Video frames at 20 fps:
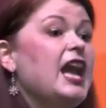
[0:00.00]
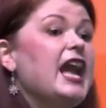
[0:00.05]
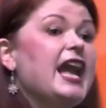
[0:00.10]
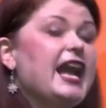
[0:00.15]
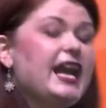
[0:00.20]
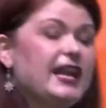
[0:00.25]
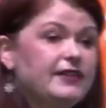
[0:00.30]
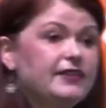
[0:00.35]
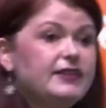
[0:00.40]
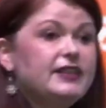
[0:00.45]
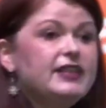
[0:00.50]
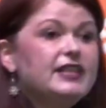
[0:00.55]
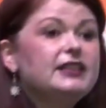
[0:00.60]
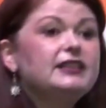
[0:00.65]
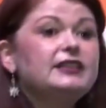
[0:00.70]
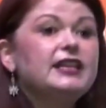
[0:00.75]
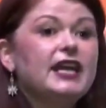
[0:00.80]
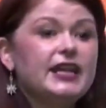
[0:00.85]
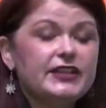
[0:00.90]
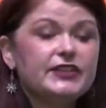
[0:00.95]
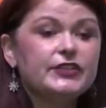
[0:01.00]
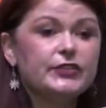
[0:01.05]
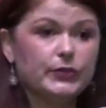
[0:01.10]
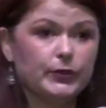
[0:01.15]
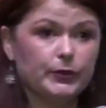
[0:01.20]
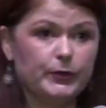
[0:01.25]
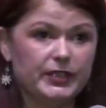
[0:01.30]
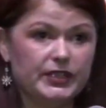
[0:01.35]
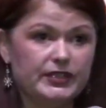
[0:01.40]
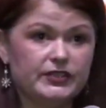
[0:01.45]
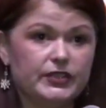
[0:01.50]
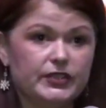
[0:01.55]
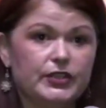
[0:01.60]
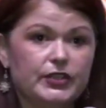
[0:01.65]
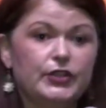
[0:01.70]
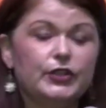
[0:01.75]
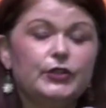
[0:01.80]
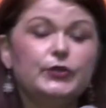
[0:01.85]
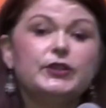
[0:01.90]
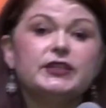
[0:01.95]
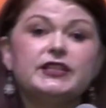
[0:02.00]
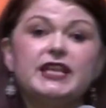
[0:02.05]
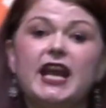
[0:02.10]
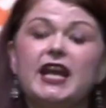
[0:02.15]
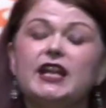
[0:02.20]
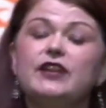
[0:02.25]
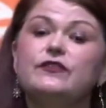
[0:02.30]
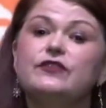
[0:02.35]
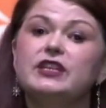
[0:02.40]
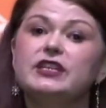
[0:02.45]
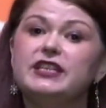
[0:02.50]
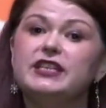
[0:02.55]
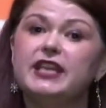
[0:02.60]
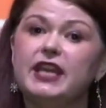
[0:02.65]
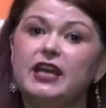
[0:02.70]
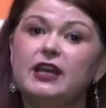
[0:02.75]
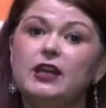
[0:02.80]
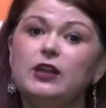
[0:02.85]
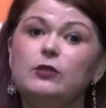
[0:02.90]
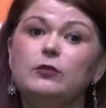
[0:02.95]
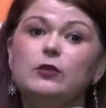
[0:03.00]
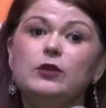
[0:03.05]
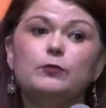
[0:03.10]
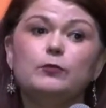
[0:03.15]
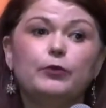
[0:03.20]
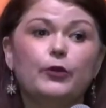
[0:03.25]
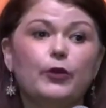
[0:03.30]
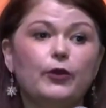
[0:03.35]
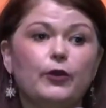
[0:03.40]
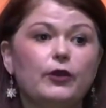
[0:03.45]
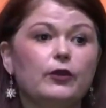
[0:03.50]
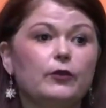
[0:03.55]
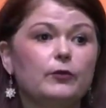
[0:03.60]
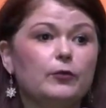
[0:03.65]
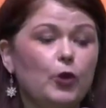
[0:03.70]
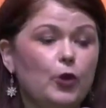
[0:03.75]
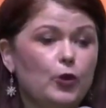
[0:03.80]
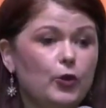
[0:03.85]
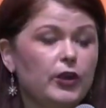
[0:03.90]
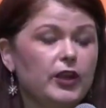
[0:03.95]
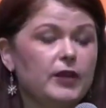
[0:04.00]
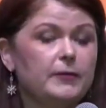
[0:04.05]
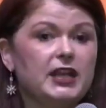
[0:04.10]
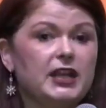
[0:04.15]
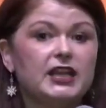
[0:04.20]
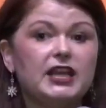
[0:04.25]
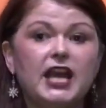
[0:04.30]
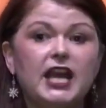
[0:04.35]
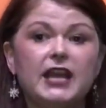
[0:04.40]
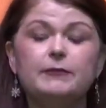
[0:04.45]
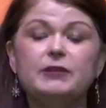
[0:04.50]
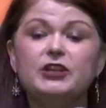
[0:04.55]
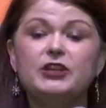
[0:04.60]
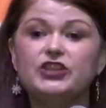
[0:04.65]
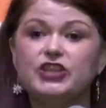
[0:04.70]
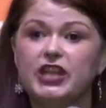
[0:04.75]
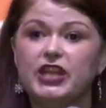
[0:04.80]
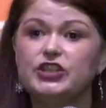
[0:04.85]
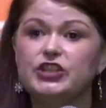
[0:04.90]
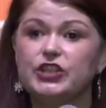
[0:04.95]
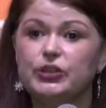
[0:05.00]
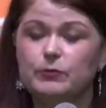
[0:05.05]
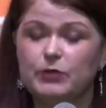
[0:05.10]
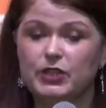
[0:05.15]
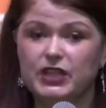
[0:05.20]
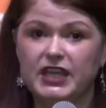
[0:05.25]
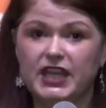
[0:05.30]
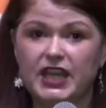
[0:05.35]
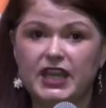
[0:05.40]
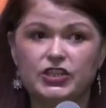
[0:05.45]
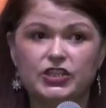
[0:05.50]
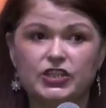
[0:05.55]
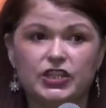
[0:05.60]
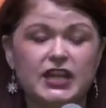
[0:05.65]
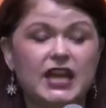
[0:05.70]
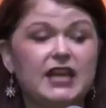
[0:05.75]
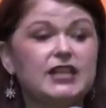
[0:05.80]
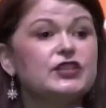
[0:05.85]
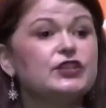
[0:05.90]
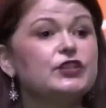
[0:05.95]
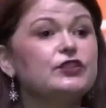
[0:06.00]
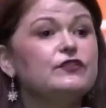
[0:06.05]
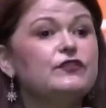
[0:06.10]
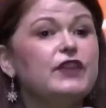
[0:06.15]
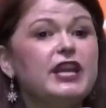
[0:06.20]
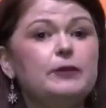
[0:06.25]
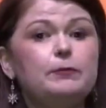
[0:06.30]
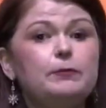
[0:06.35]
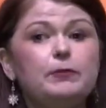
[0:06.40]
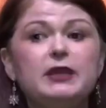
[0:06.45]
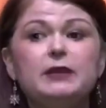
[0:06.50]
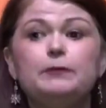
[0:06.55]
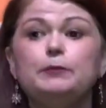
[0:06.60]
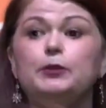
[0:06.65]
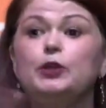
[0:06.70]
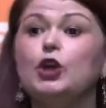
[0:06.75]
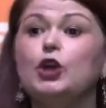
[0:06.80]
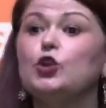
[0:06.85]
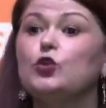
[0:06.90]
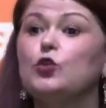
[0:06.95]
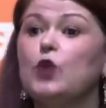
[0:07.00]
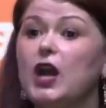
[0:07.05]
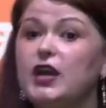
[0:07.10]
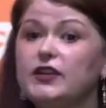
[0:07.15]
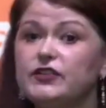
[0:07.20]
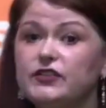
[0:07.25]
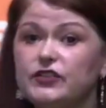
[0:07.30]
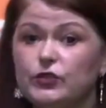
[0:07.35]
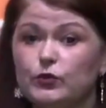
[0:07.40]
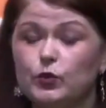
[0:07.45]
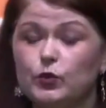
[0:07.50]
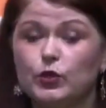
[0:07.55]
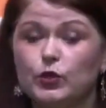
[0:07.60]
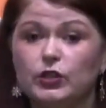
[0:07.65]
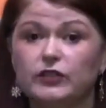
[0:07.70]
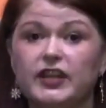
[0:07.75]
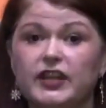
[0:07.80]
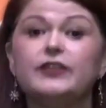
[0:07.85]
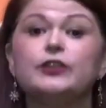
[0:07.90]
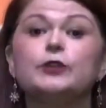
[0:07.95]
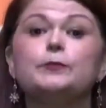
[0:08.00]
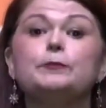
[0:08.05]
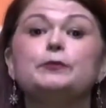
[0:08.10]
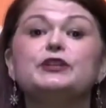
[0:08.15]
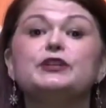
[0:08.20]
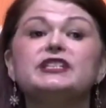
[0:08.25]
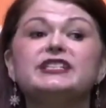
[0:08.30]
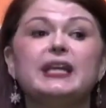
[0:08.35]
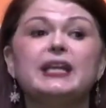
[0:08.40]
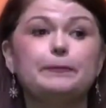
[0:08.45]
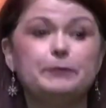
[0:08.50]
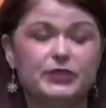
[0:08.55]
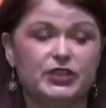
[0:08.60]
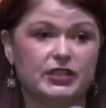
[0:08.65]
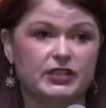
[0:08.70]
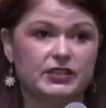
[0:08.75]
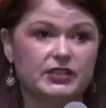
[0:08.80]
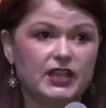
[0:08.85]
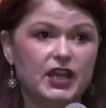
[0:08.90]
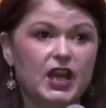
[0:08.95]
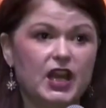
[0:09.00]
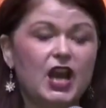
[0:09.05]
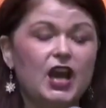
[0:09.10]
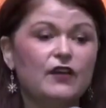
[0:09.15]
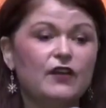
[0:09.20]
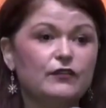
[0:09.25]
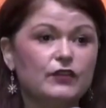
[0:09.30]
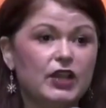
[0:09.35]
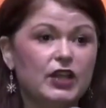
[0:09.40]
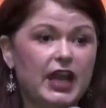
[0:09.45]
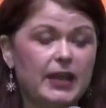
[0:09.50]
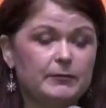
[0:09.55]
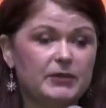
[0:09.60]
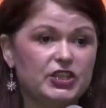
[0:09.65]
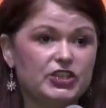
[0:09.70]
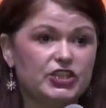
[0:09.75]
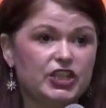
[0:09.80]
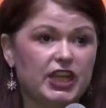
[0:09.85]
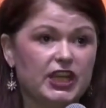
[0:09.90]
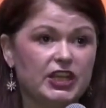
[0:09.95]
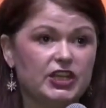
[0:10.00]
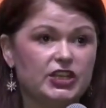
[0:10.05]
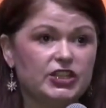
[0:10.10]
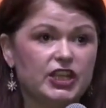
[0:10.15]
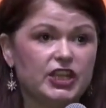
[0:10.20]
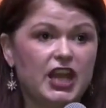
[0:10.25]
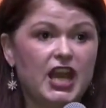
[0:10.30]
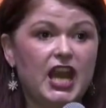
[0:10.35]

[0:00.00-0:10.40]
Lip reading: Anthony Leiserowitz, who is head of the Yale program on climate change communication, has surveyed people across the world on their perceptions of climate change.